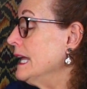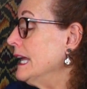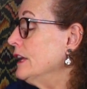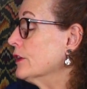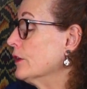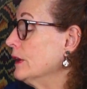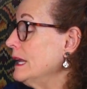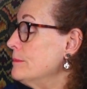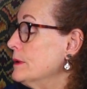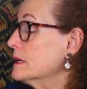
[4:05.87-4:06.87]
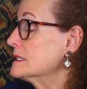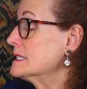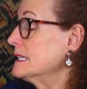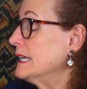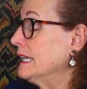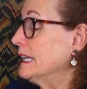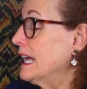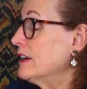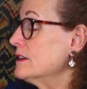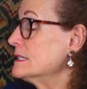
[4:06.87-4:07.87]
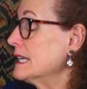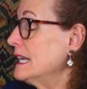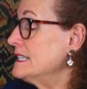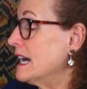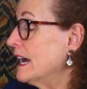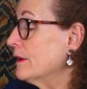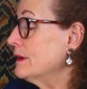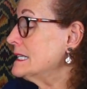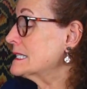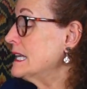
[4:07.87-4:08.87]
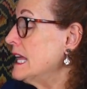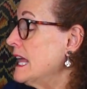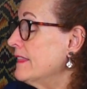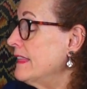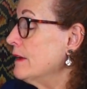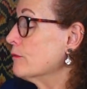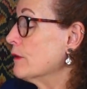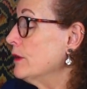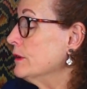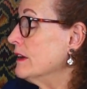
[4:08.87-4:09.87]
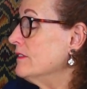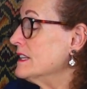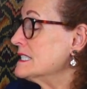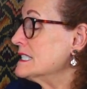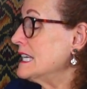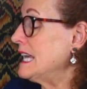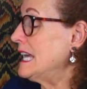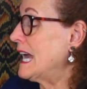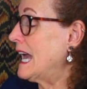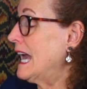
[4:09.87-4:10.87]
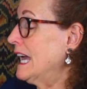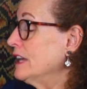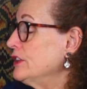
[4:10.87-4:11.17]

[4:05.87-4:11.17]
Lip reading: In early books, in letters and diaries, they wrote of the CAQRH,